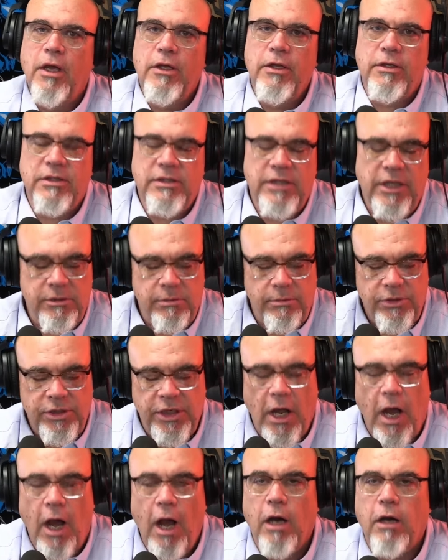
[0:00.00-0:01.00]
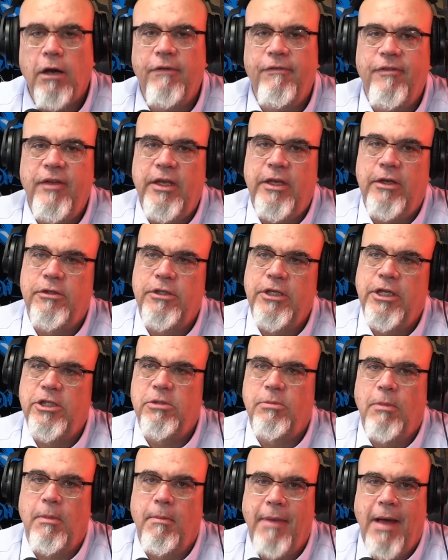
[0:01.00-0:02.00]
You teach them geography, you
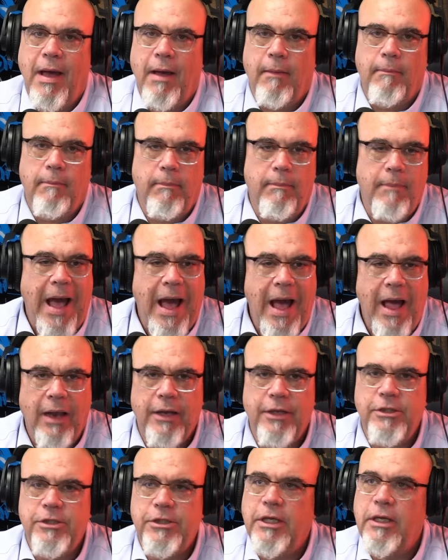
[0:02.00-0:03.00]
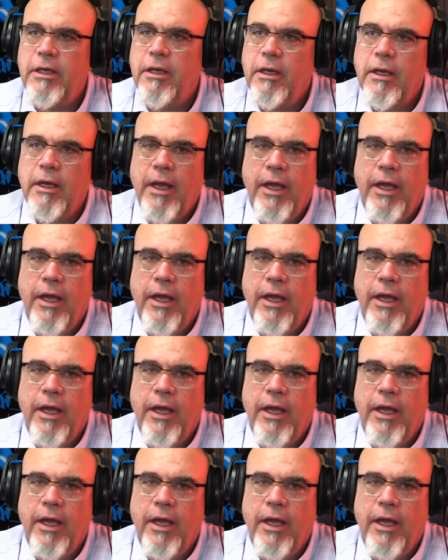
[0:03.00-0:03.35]
teach them about biology.